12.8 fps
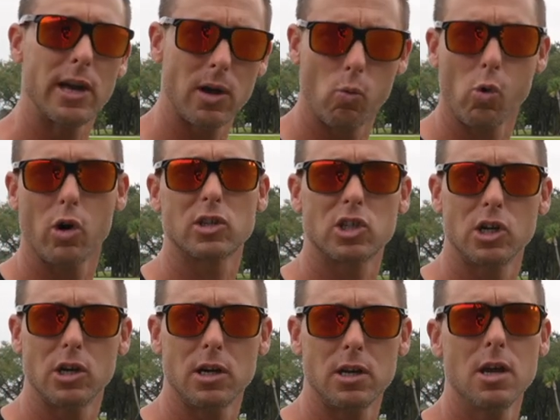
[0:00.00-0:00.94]
It worked
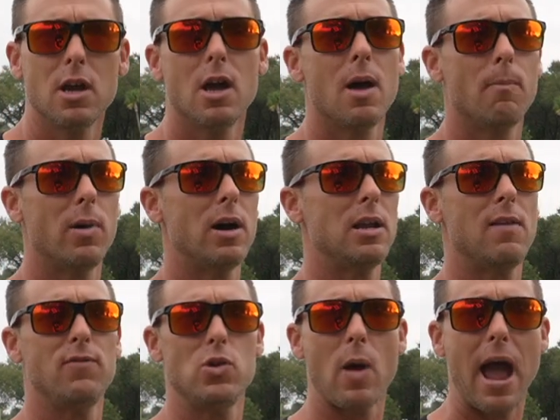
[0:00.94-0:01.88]
good but
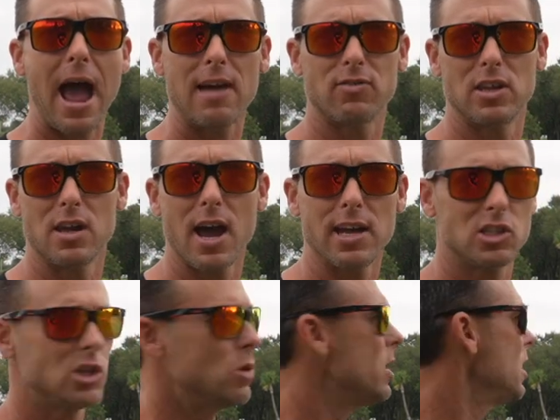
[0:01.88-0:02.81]
if you add the night
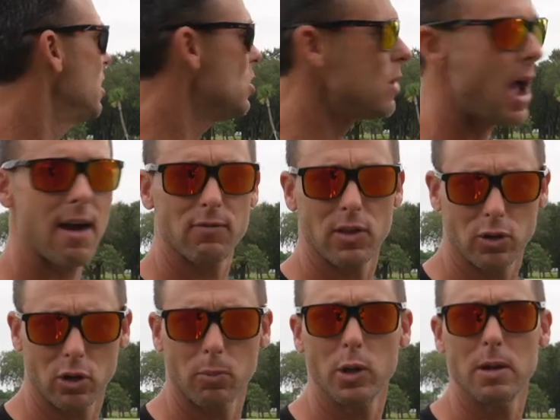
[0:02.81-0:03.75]
to it you have the
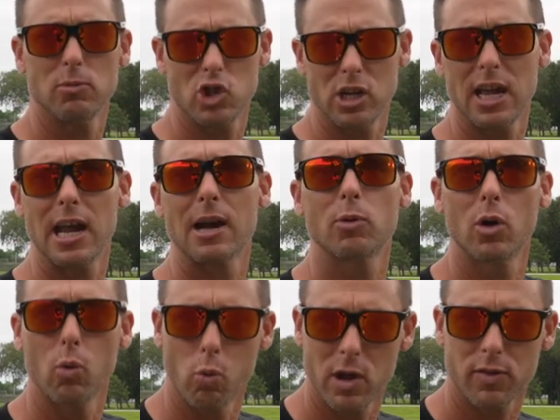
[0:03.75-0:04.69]
thermal imaging
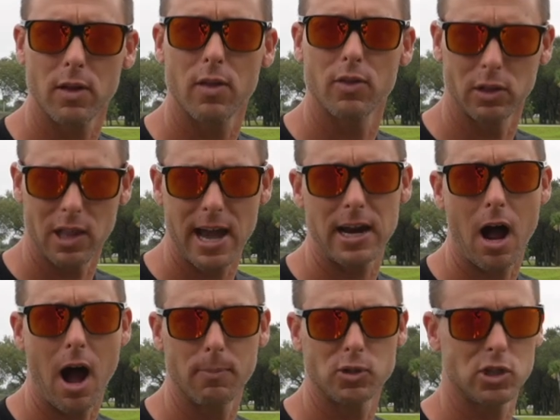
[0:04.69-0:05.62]
camera with the light
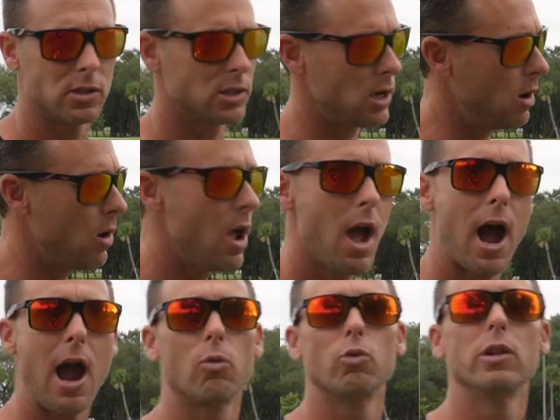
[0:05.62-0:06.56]
option so
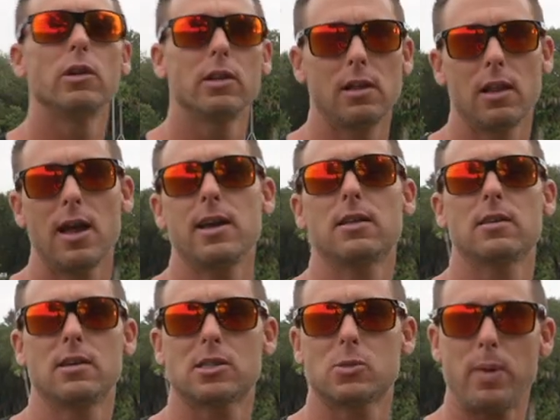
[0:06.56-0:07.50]
I really like
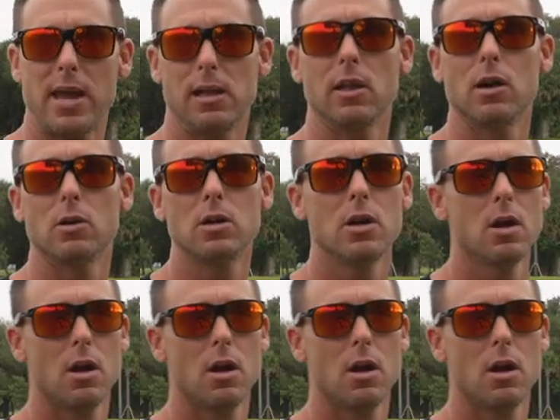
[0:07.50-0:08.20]
this payload